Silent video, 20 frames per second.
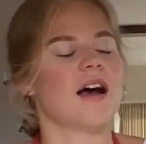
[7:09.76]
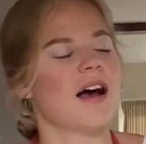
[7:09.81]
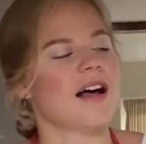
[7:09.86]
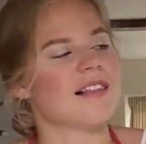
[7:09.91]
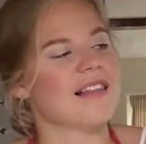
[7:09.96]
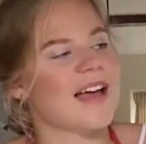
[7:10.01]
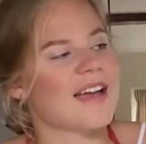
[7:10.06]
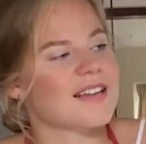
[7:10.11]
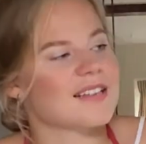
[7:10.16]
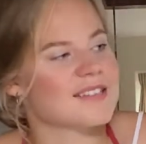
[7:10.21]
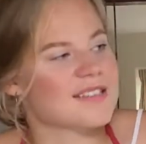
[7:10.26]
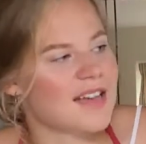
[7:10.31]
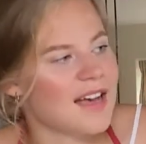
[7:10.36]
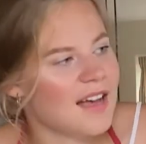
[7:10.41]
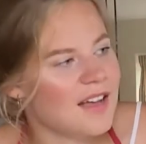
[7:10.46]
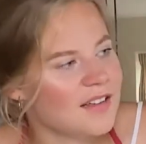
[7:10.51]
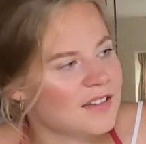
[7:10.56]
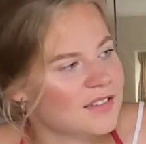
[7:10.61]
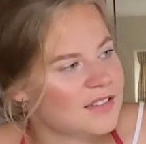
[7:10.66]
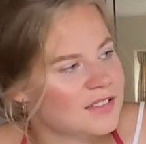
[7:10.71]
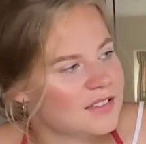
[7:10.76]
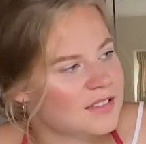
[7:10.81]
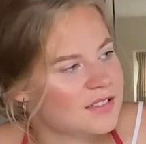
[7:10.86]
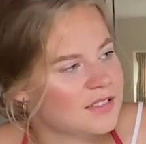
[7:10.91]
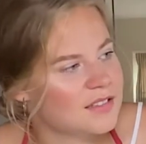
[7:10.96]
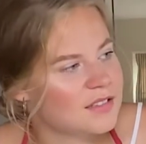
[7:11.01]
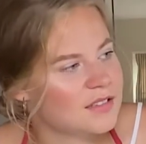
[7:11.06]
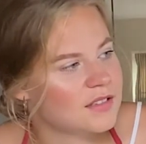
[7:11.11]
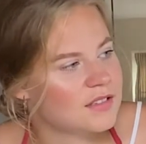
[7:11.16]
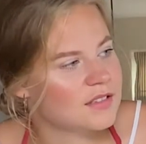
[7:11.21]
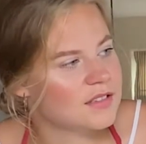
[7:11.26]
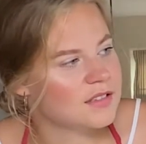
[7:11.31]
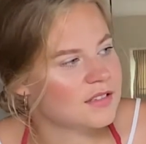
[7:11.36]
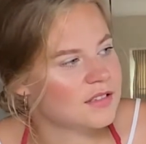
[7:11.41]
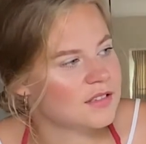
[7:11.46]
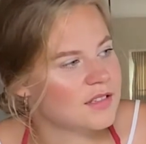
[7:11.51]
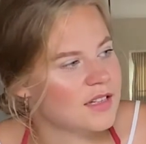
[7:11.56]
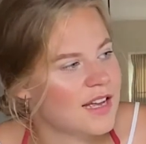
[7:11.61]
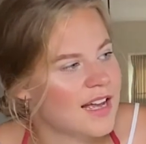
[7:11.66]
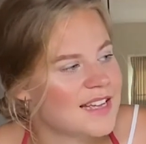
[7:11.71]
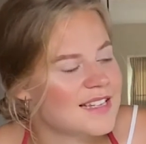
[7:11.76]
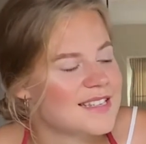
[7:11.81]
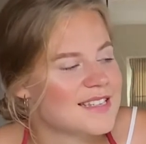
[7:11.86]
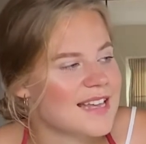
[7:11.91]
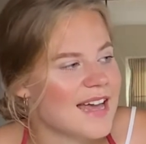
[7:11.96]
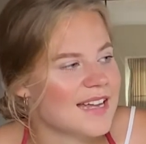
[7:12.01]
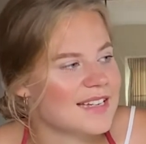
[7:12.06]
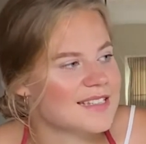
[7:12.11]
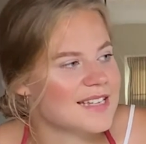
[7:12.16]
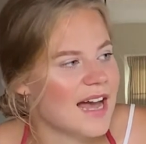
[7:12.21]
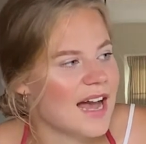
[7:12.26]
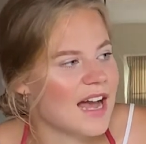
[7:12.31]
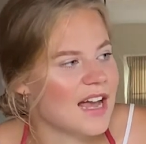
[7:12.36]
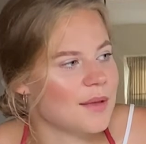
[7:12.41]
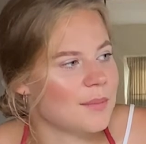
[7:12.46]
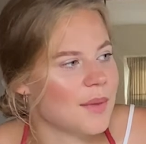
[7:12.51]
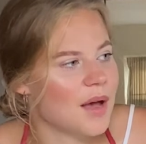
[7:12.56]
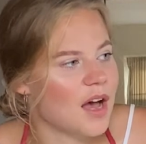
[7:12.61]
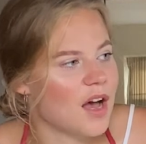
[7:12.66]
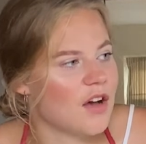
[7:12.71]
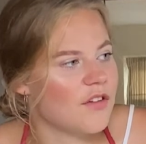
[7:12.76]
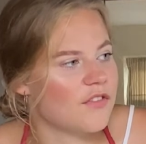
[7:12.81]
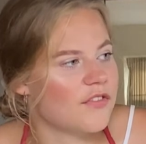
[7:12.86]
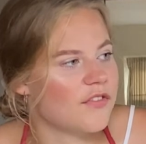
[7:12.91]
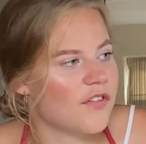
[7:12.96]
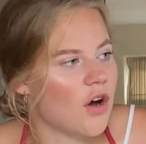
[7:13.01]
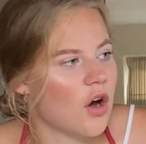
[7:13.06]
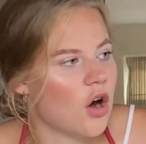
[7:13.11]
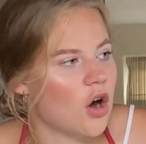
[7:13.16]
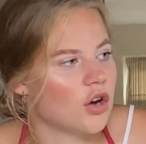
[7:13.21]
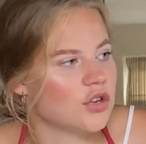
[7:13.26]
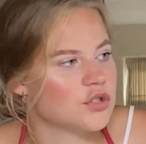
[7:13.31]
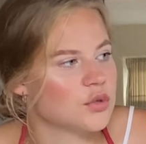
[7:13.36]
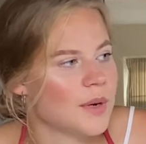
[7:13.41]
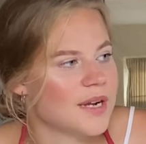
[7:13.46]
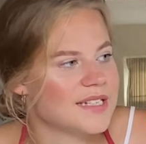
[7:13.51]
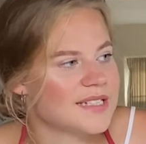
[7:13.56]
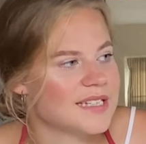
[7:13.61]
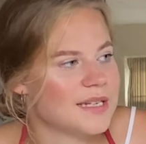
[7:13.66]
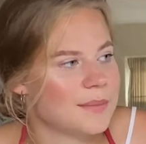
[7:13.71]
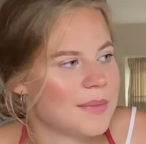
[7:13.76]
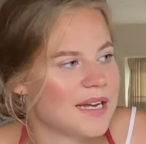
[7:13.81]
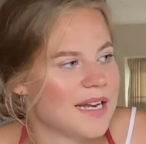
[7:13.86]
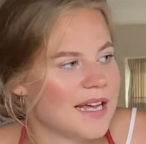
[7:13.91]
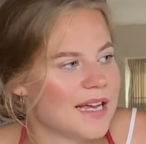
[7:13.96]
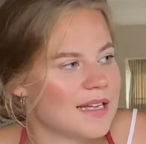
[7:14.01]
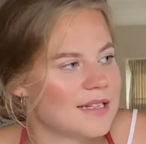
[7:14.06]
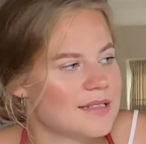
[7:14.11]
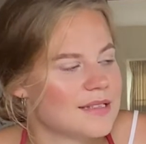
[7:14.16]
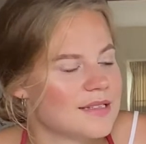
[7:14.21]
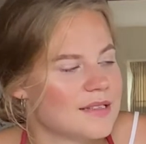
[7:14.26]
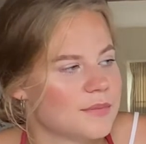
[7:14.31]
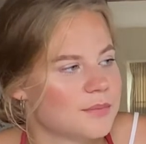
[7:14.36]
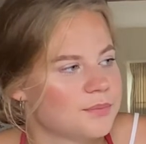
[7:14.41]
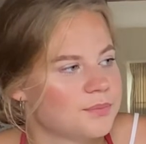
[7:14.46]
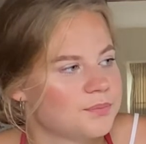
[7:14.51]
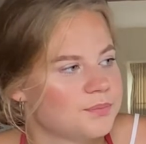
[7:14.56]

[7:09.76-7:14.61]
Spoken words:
Alexa, set timer for 20 minutes.